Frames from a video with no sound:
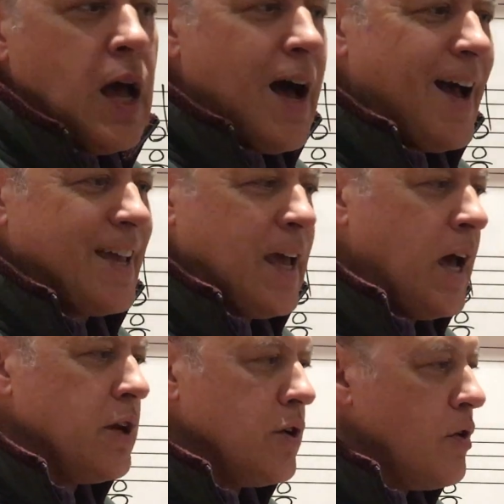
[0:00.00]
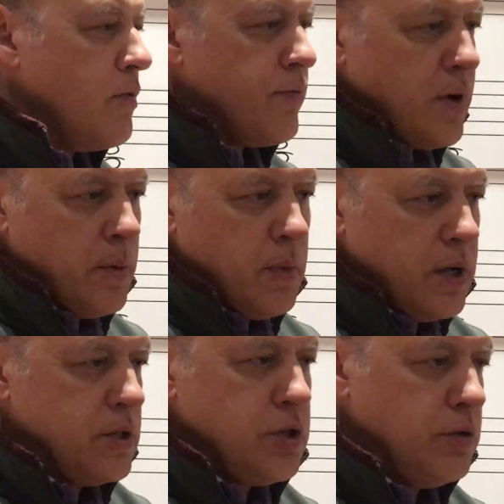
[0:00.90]
I can't go from a
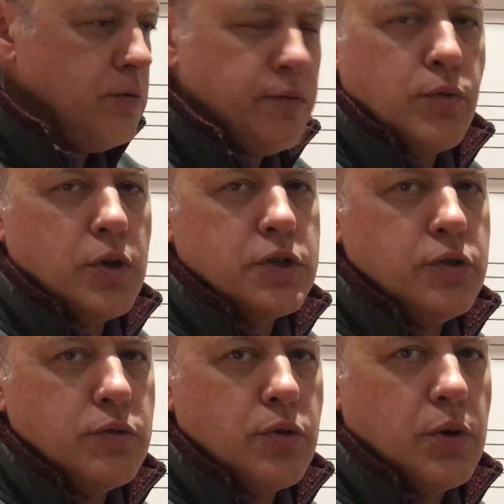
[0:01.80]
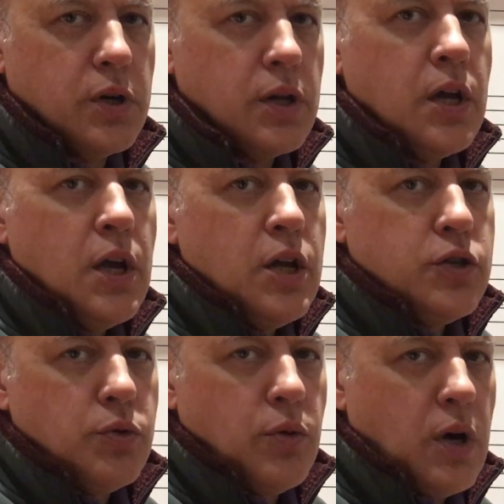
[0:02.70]
2-4-2 chord
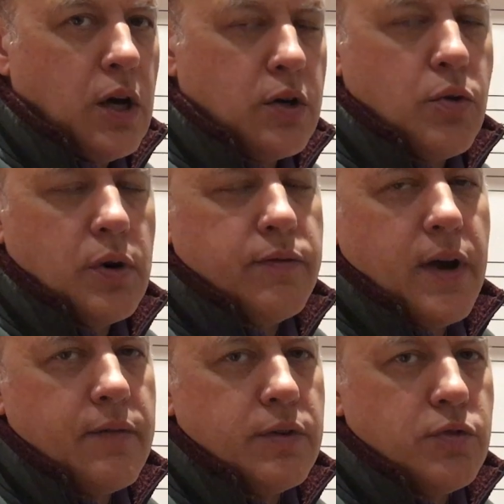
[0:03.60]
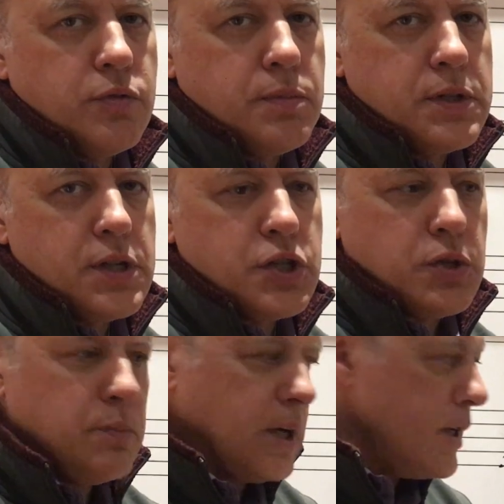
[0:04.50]
to a chord 5 in root
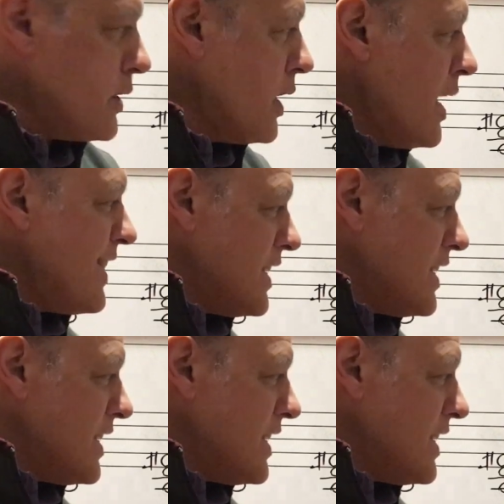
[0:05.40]
position because the